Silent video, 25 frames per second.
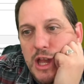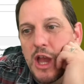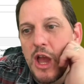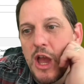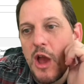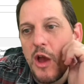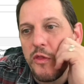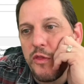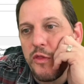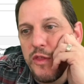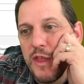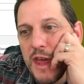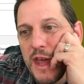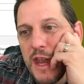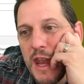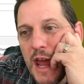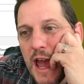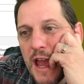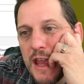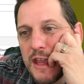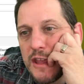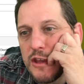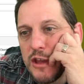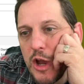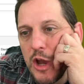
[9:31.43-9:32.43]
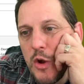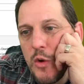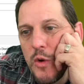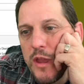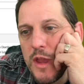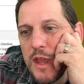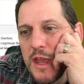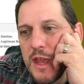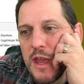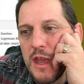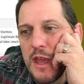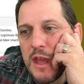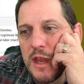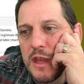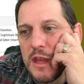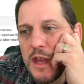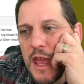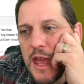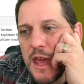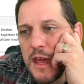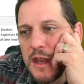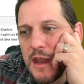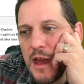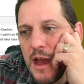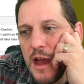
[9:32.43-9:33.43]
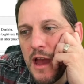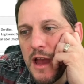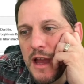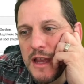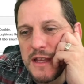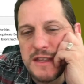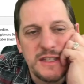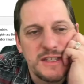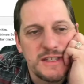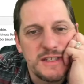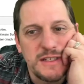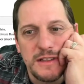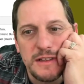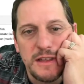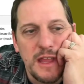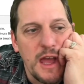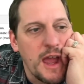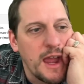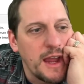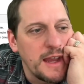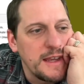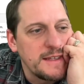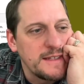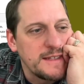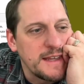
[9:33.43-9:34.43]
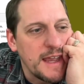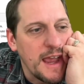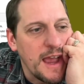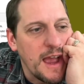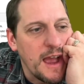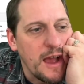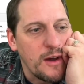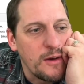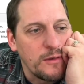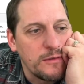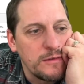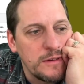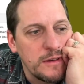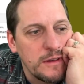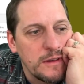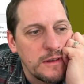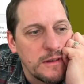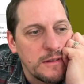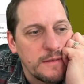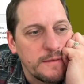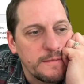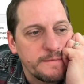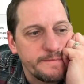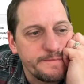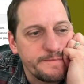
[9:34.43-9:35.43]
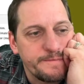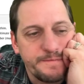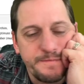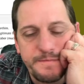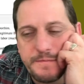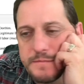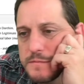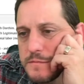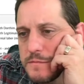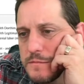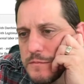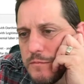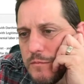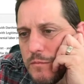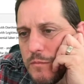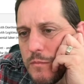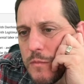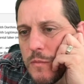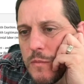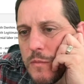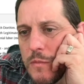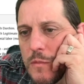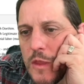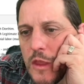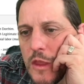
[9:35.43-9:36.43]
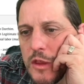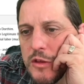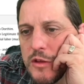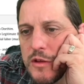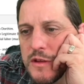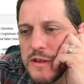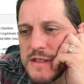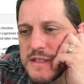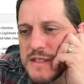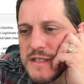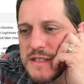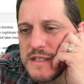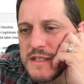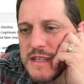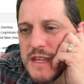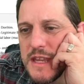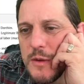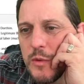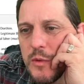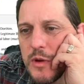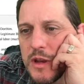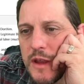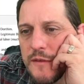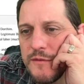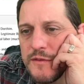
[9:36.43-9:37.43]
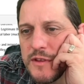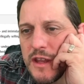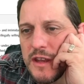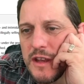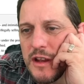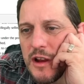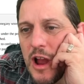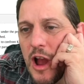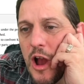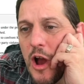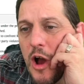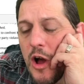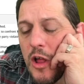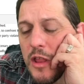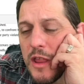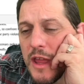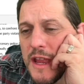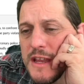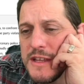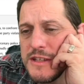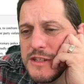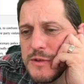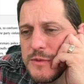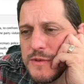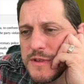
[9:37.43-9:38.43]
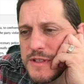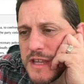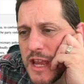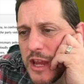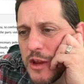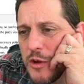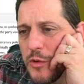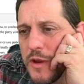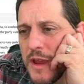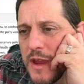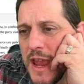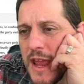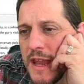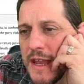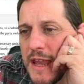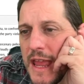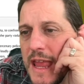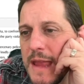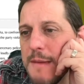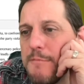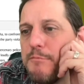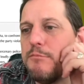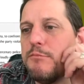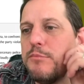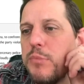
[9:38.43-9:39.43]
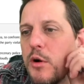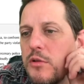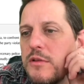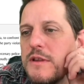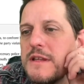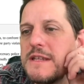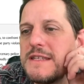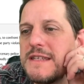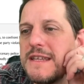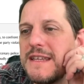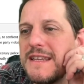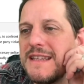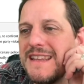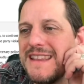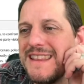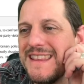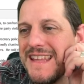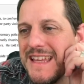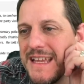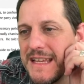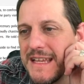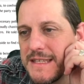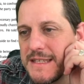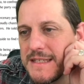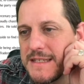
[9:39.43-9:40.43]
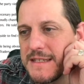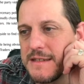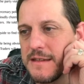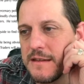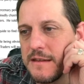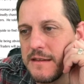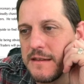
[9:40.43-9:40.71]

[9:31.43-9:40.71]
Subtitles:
Then I go in and I slide down. You can see what I've done here. All I do is I create a bulleted list